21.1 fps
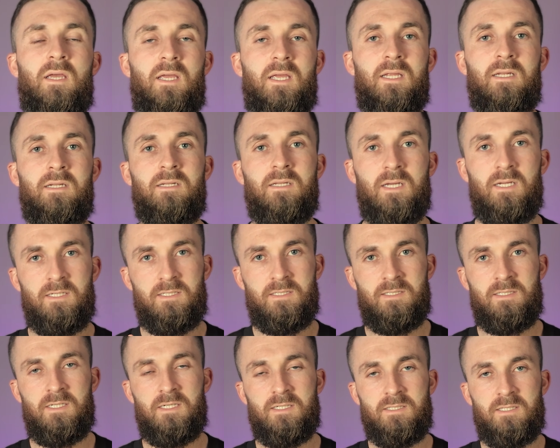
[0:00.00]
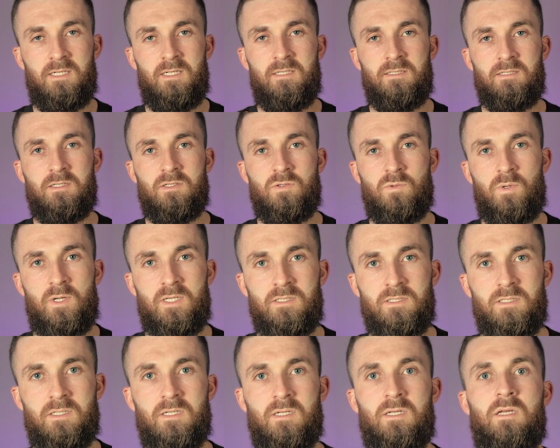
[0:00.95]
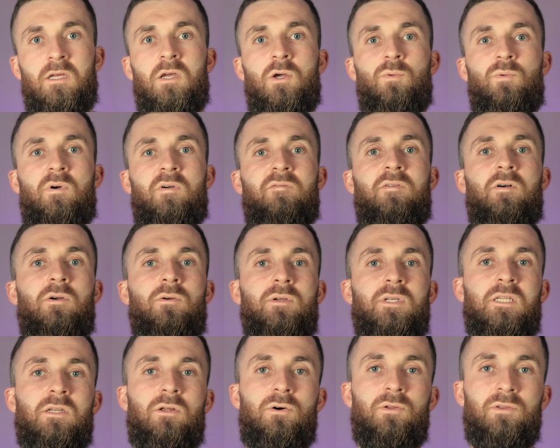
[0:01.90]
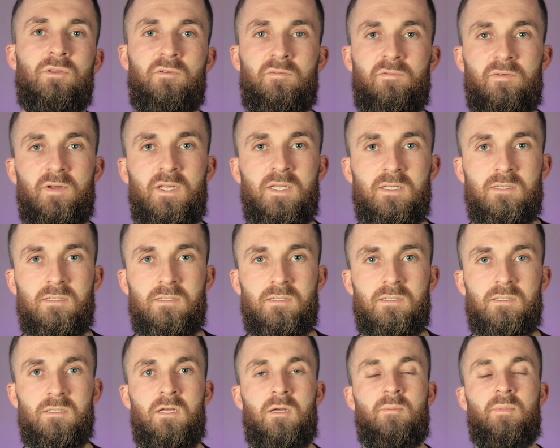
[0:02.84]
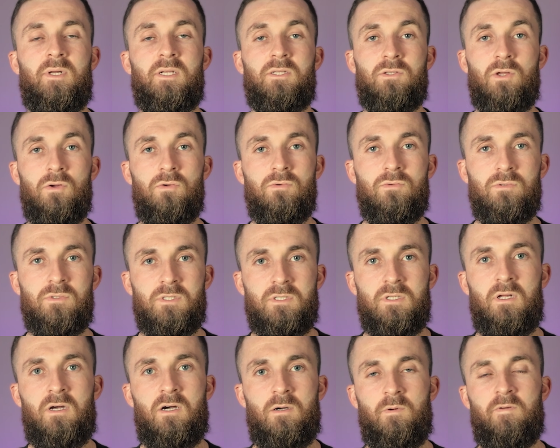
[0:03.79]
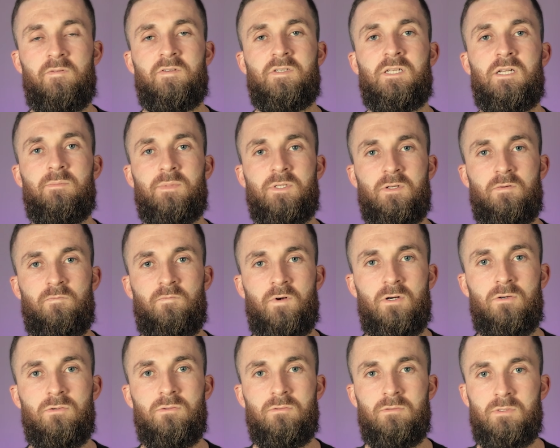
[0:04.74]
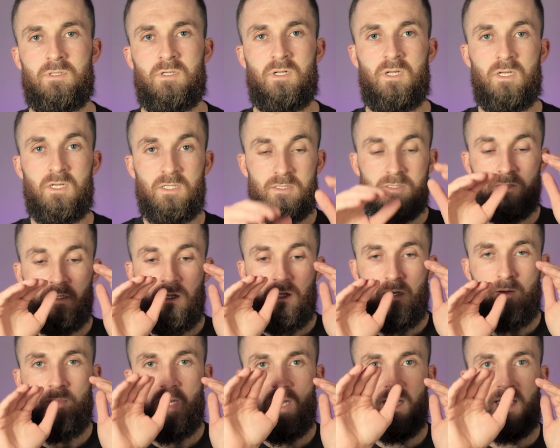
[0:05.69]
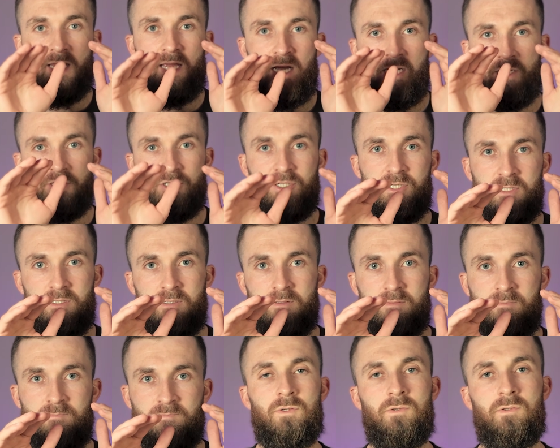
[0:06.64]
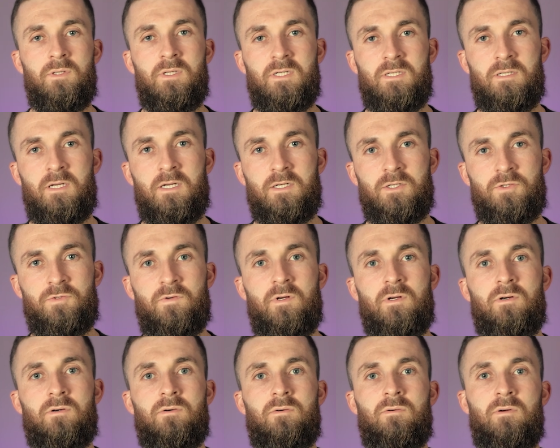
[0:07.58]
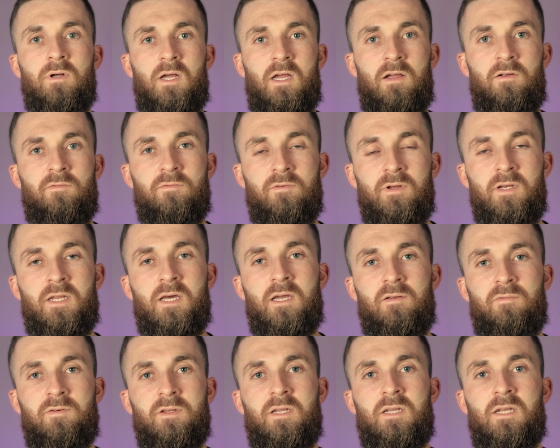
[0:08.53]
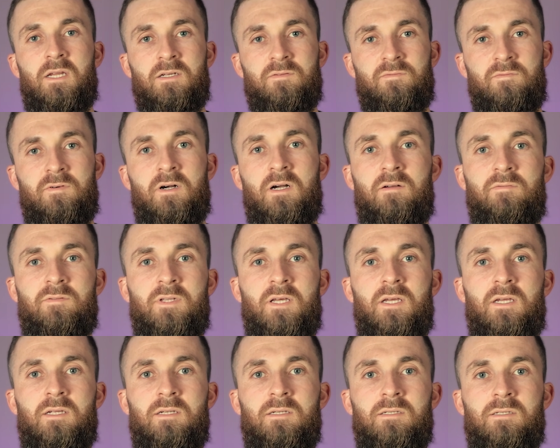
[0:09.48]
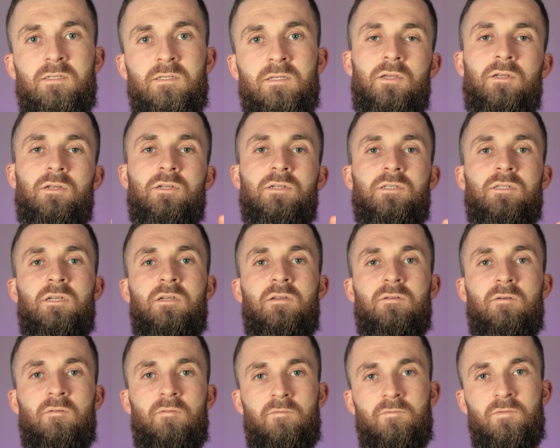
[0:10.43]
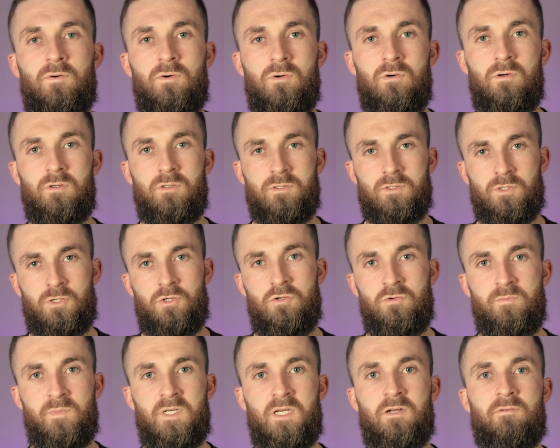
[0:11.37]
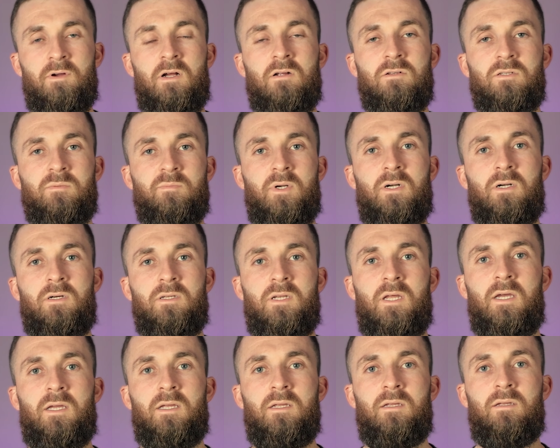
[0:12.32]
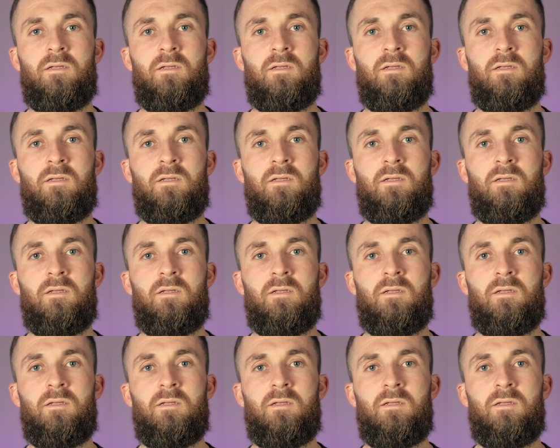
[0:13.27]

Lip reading: In days 16 to 20, we're focusing on defense, but don't start with slips and rolls. Start by catching. Do this next drill every day for the next 5 days. You just need 4 2-minute rounds per day.